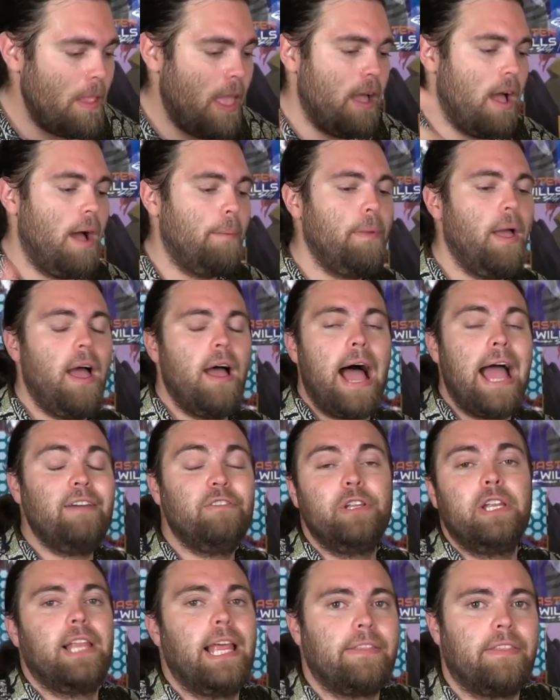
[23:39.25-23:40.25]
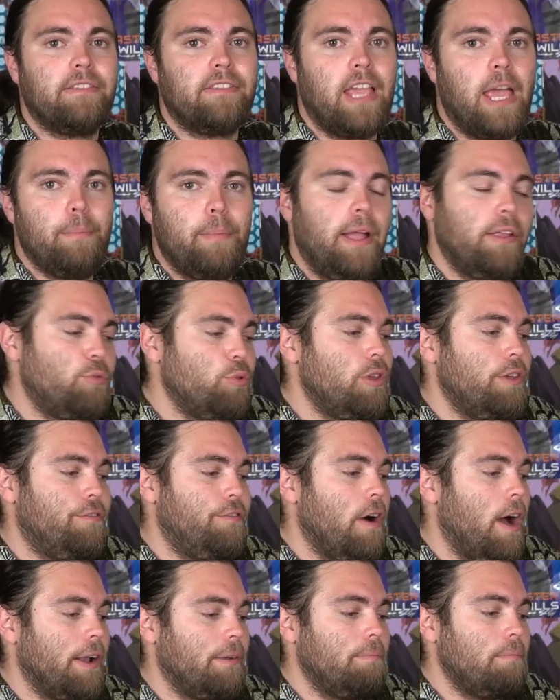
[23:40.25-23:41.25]
um, I really like this game. It's really
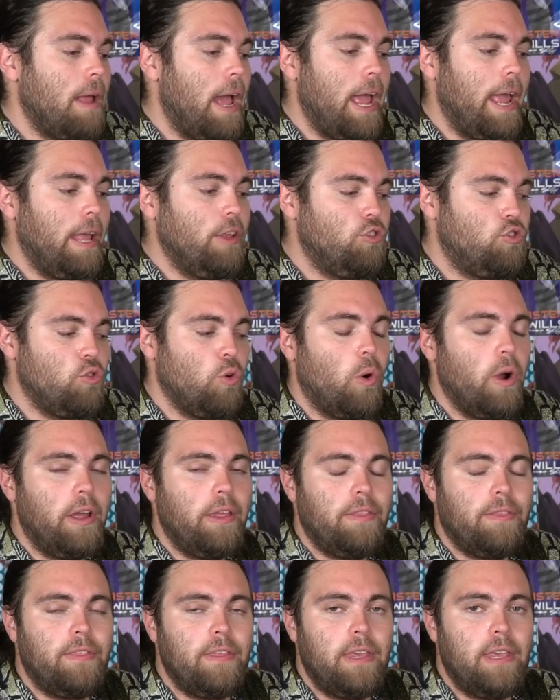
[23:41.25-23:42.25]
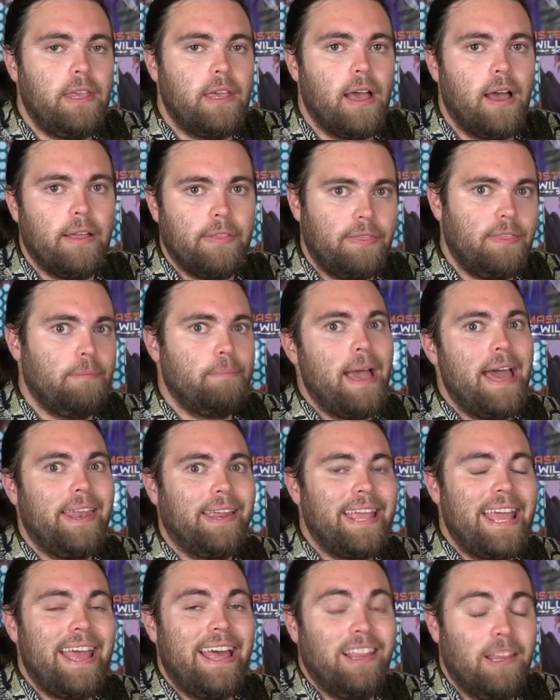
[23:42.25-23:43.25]
fun. I enjoy the uh,
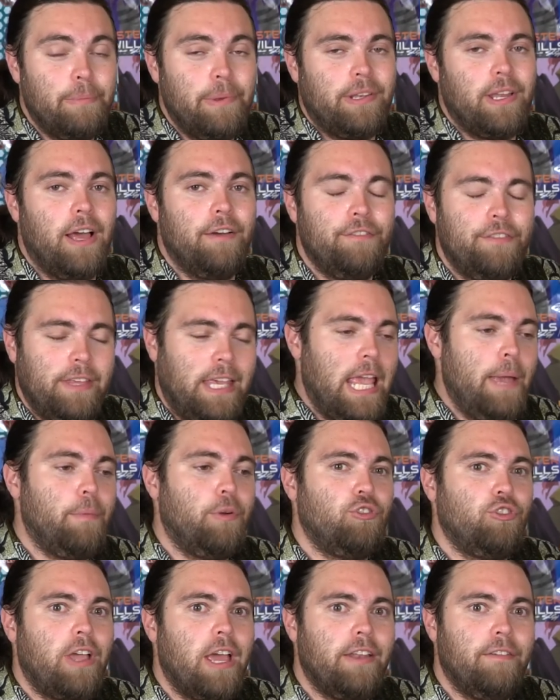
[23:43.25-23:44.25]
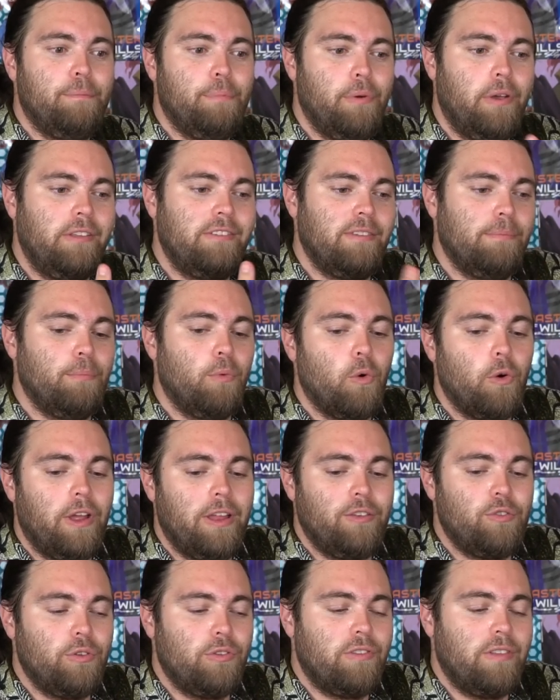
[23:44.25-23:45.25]
thematic element of the game, which kind of brings it more
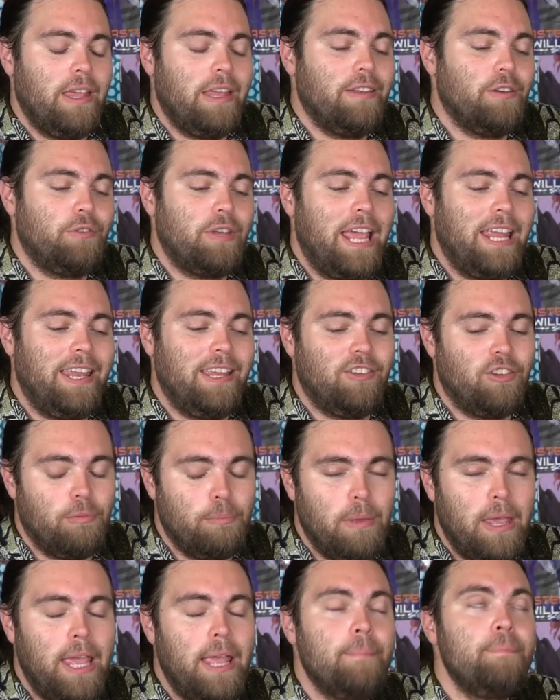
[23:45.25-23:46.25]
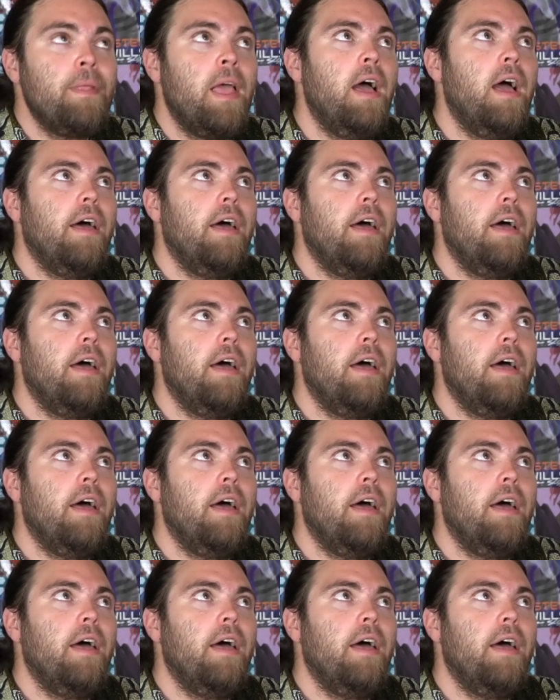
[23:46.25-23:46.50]
interest, entertaining to me.